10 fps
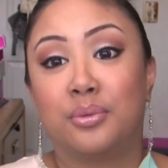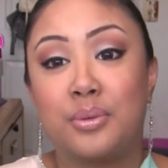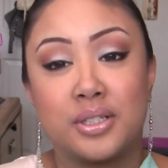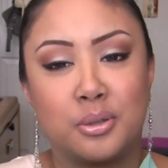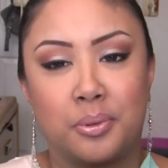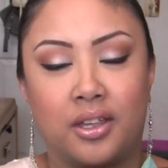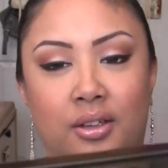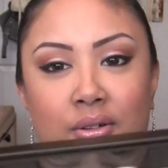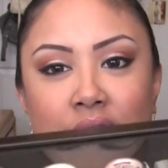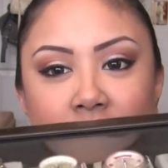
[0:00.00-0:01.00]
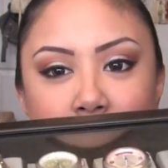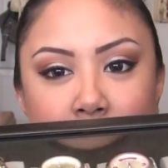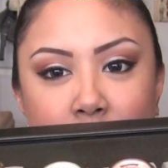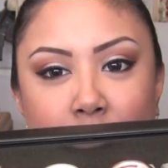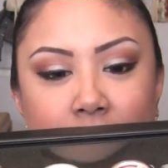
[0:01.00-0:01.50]
It was super cute. He gave
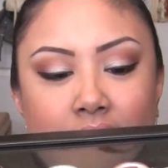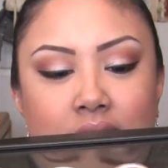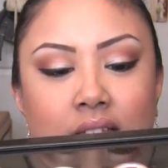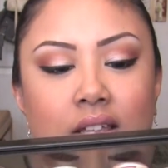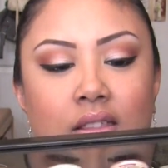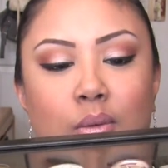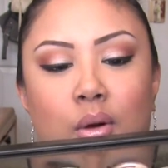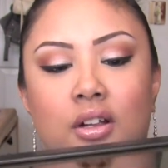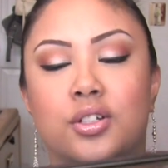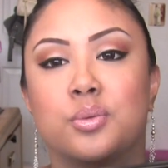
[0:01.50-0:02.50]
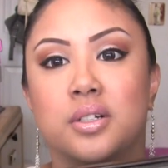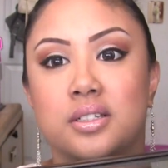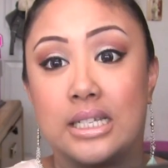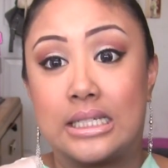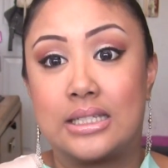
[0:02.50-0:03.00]
me the box and then the watch
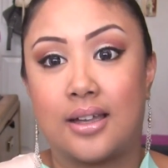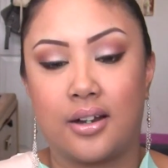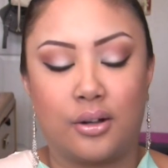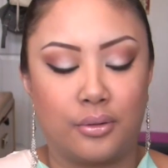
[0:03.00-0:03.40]
was inside